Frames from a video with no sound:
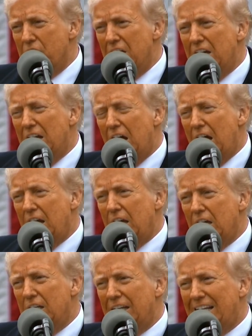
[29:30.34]

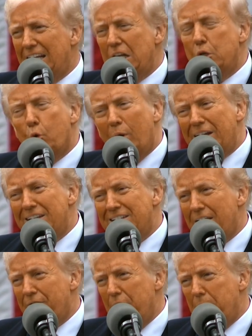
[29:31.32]
Eli Lilly,
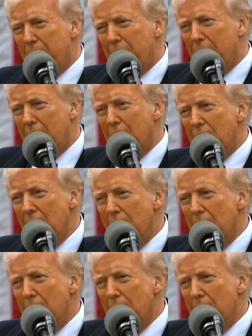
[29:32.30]
$27 billion.